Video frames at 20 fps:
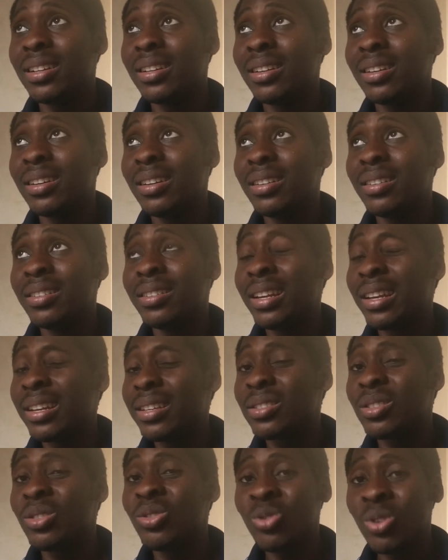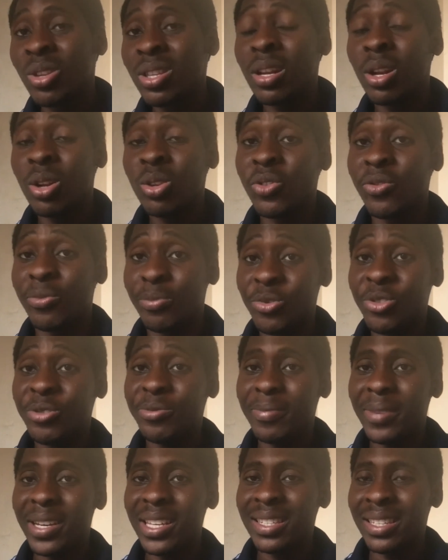there's not a lot of
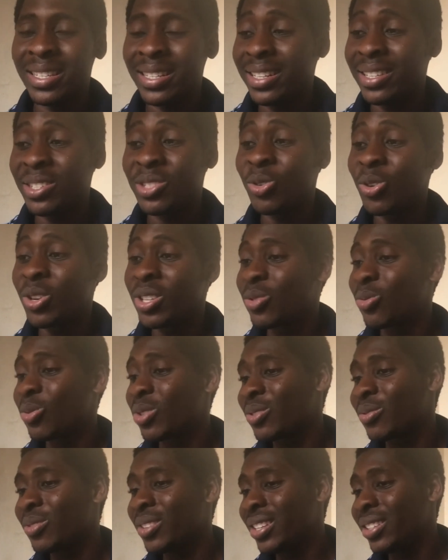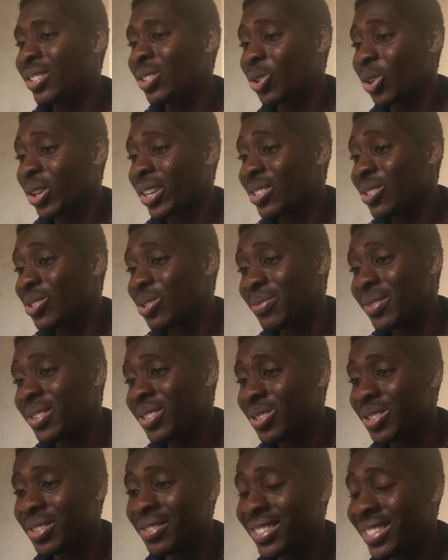movement in it. So it was really shocking to me to
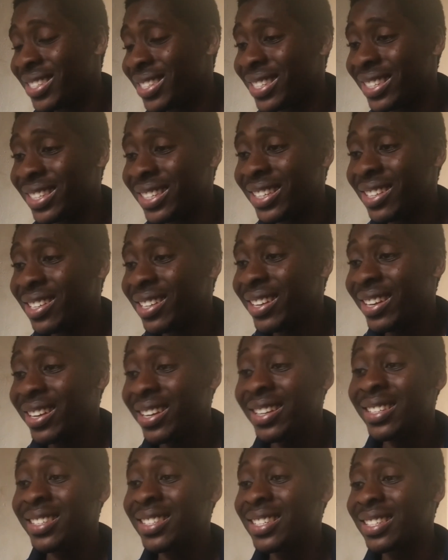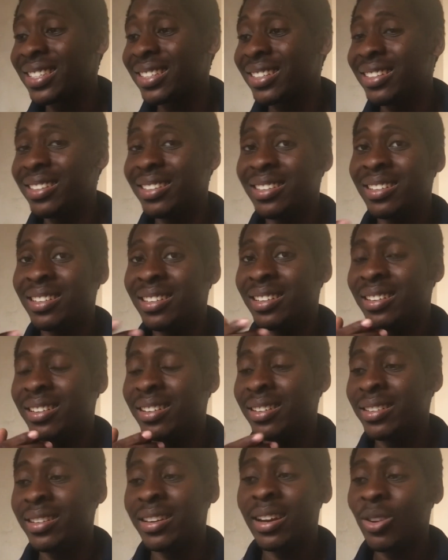even see it
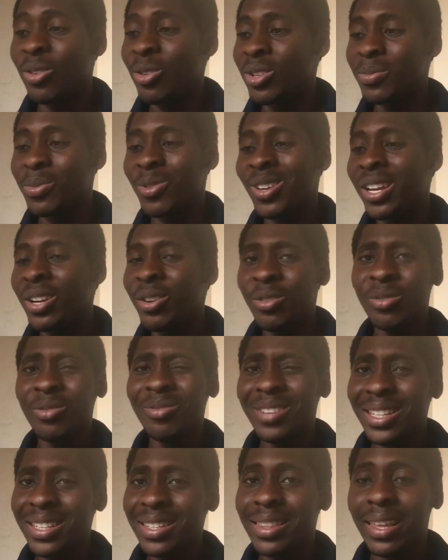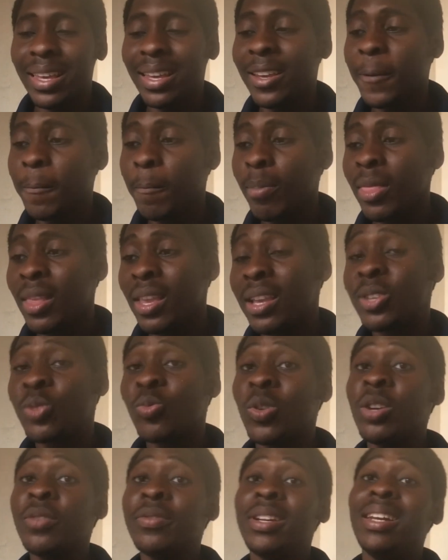in a lot, because I don't really think it's one
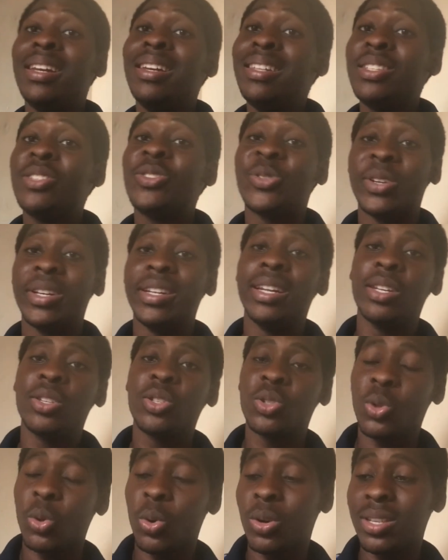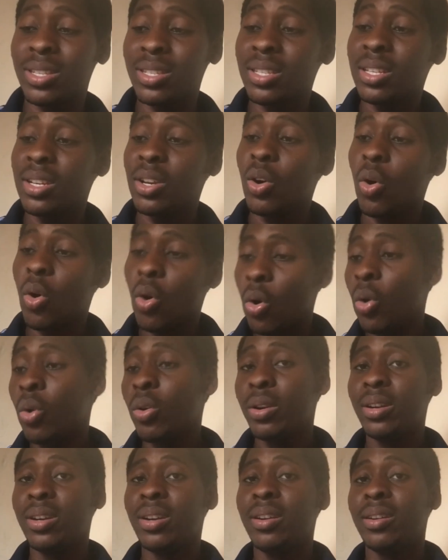of the least traded stocks
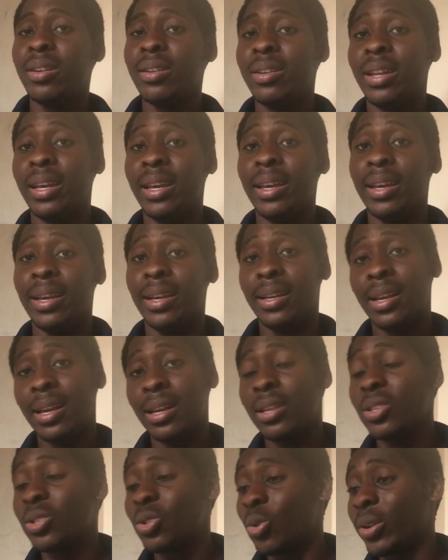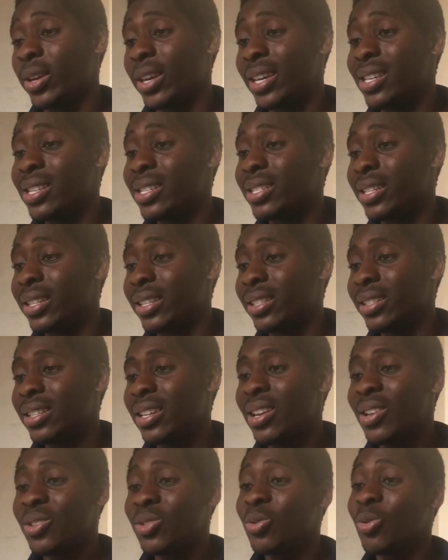on the Ghana Stock Exchange.
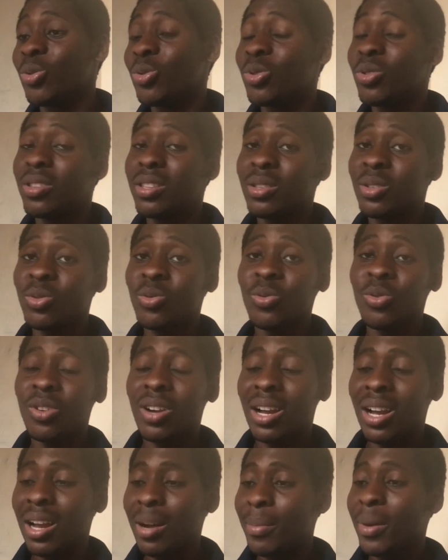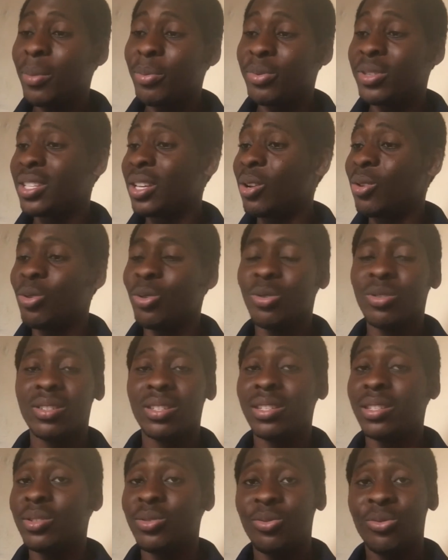So to come up with a loss
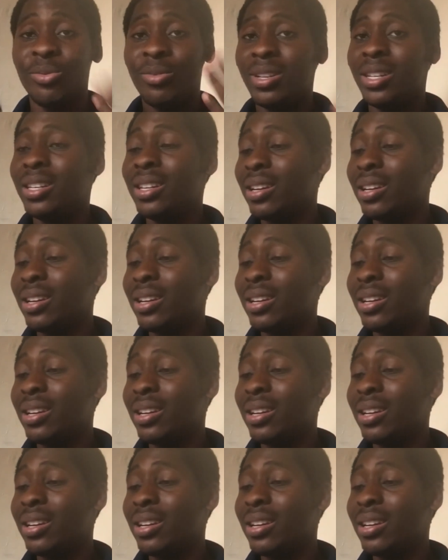is really